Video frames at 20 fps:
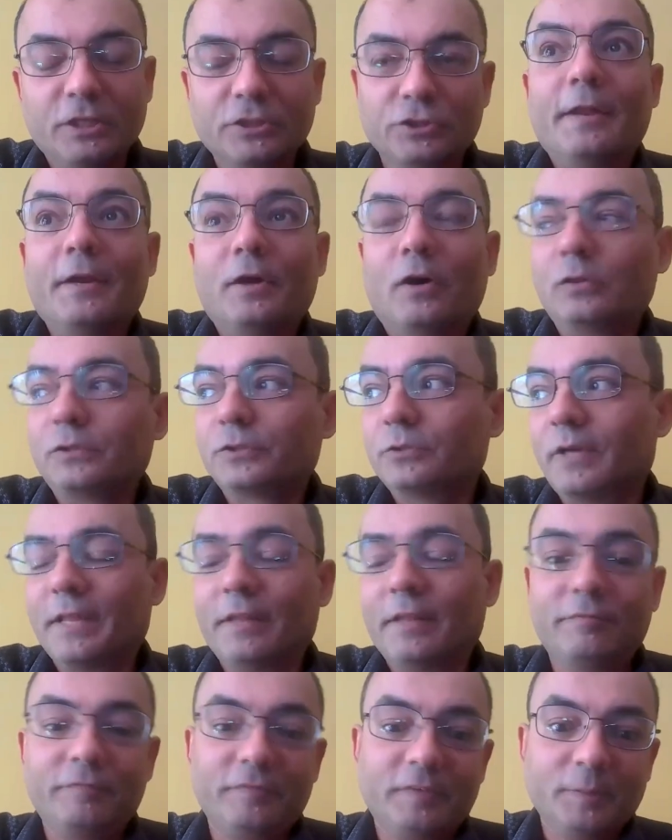And also
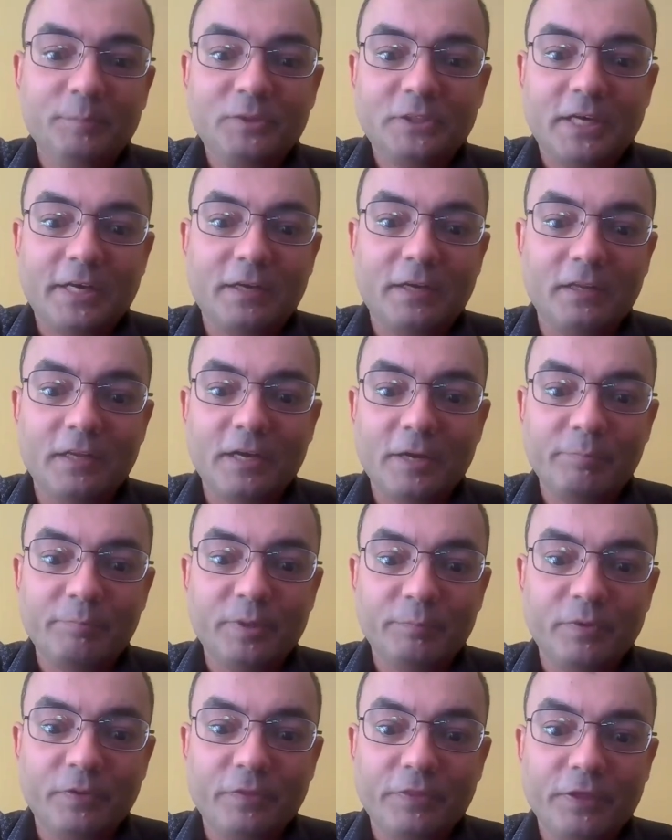at the flip side, a lot of
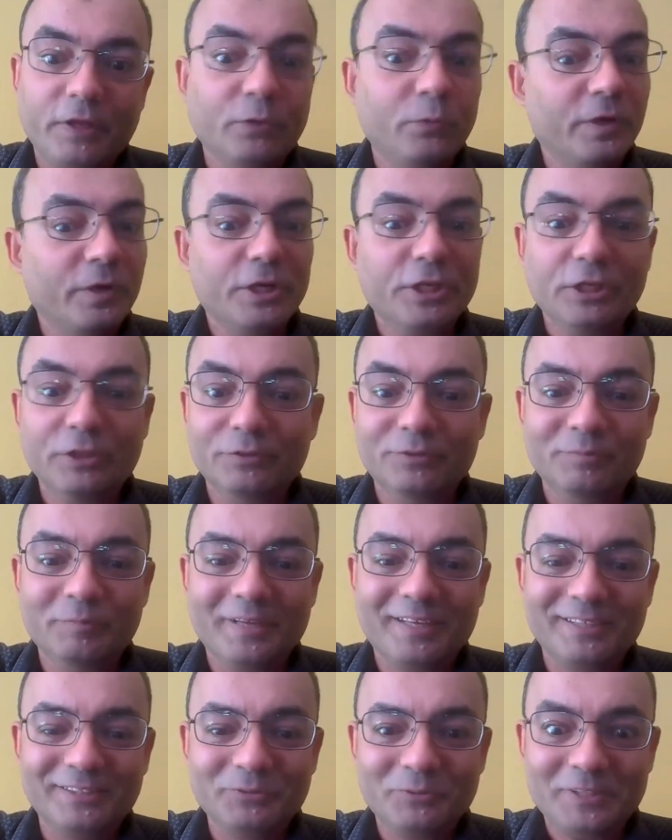people think we're new
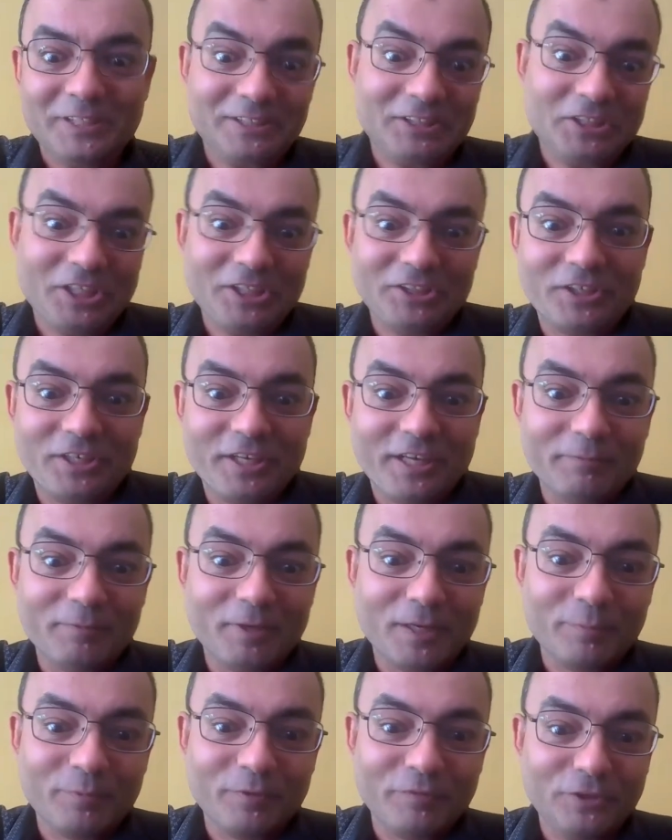because we just changed our name
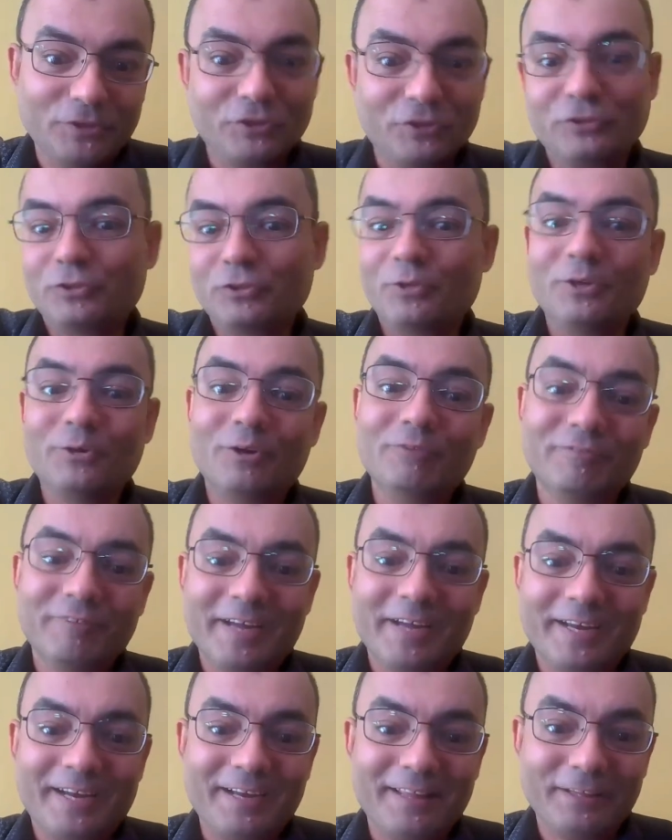a couple of years ago. So they don't
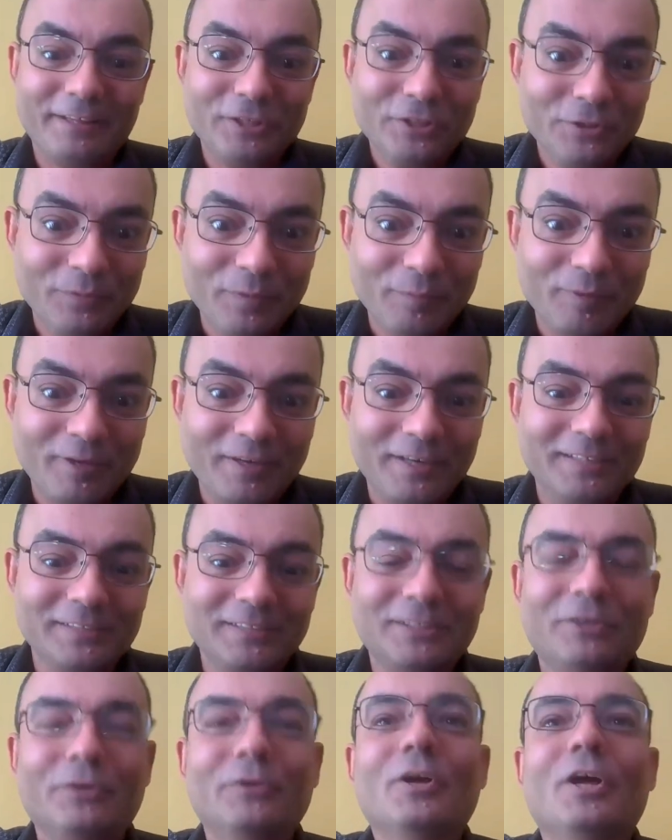find anything new about
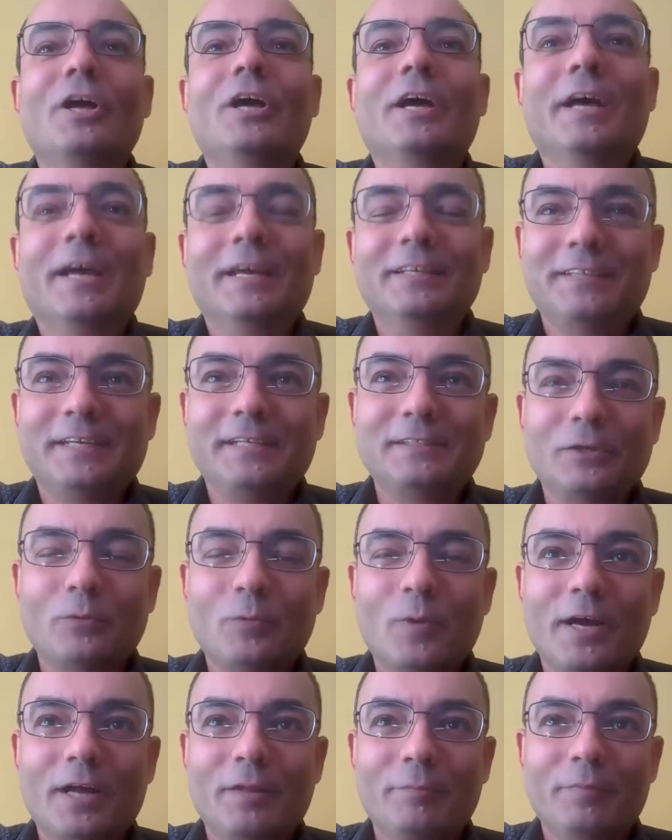us. So it takes a
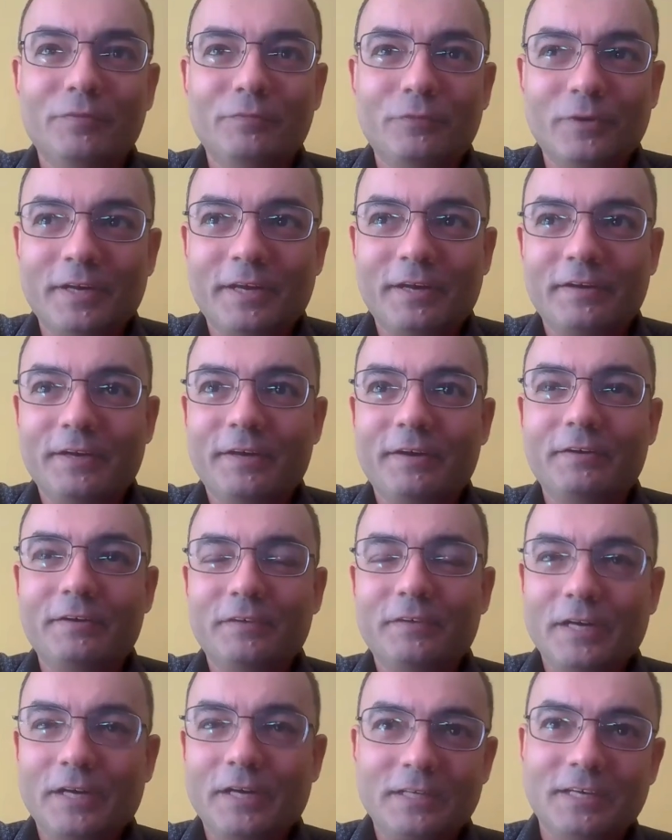while before they re-
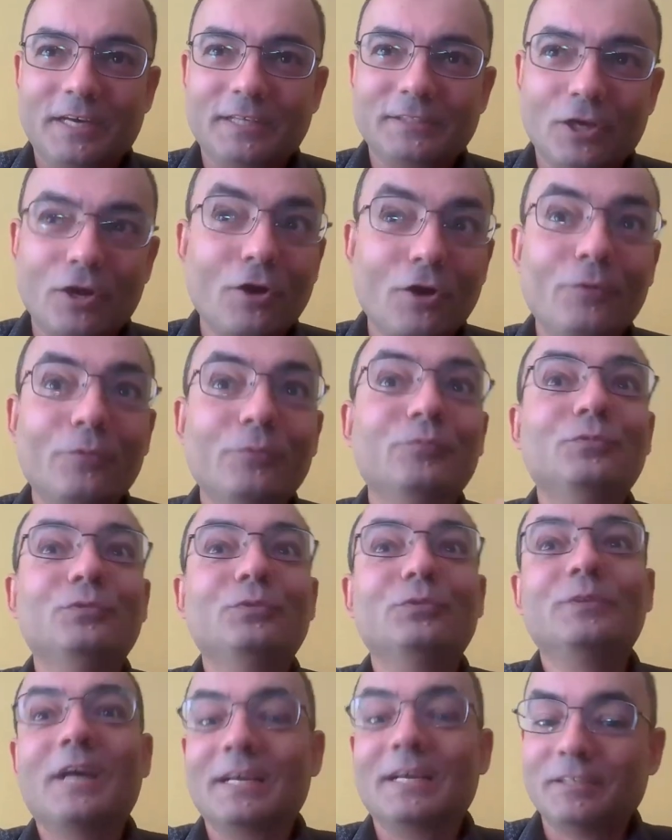recognize, oh,
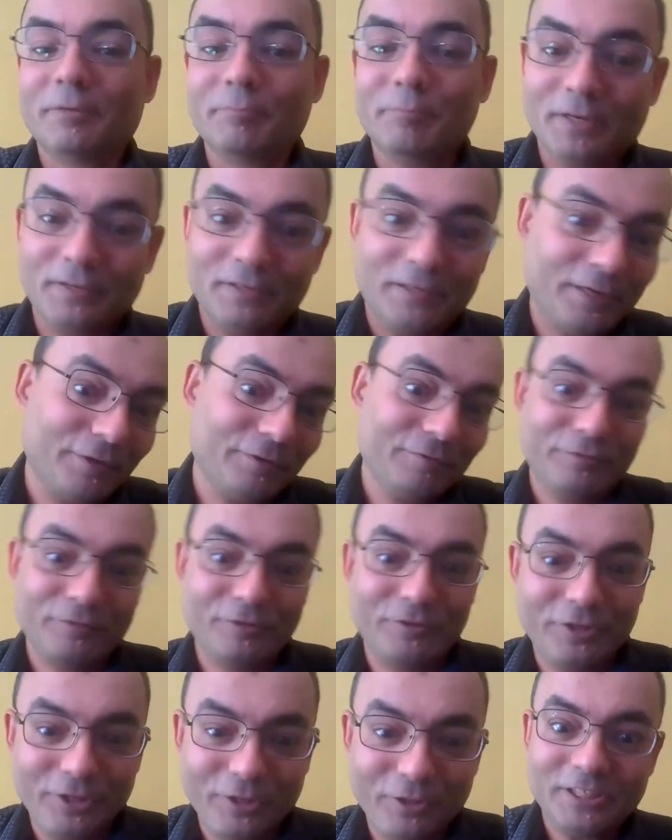you guys have been around
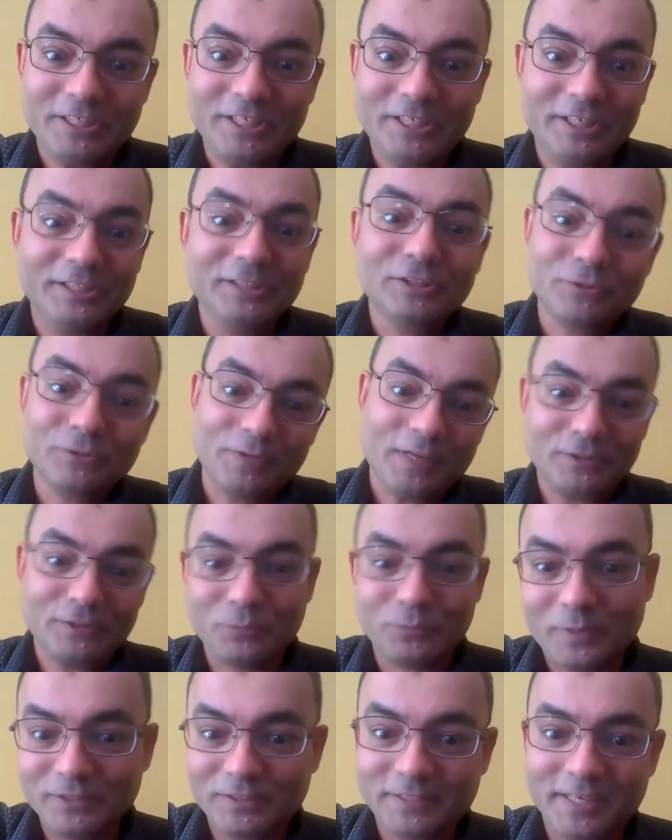for 14 years. So that's
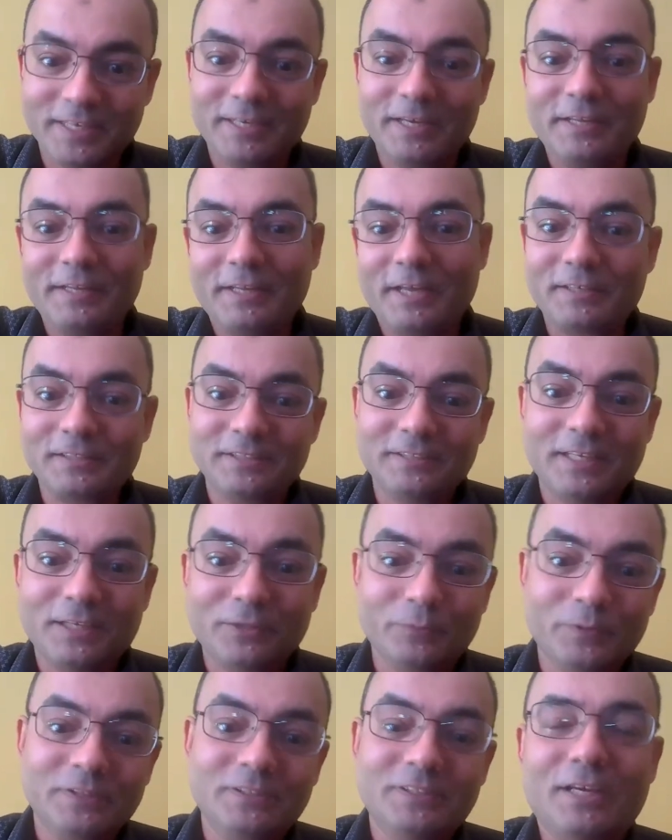one set. And the other
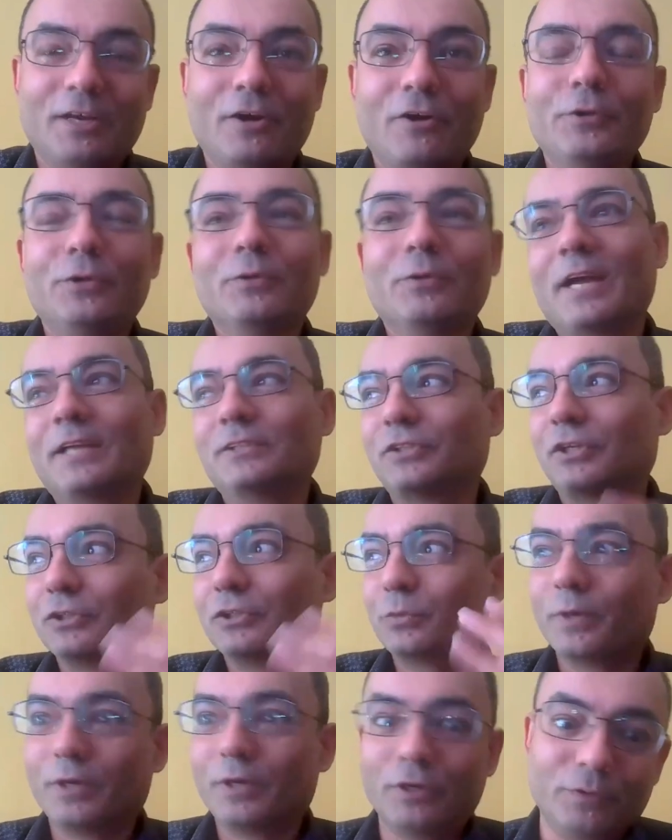set would say, oh, you guys are
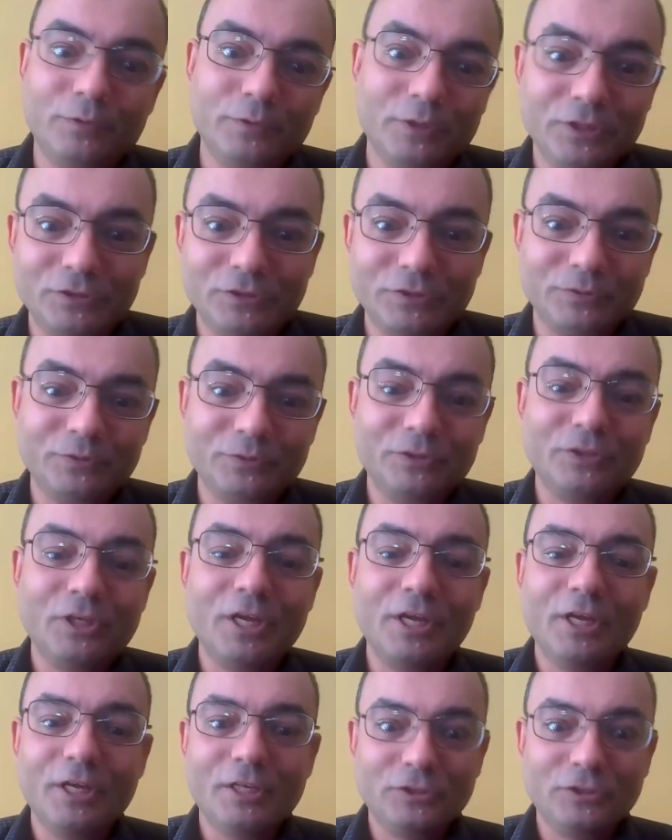Twitter only too.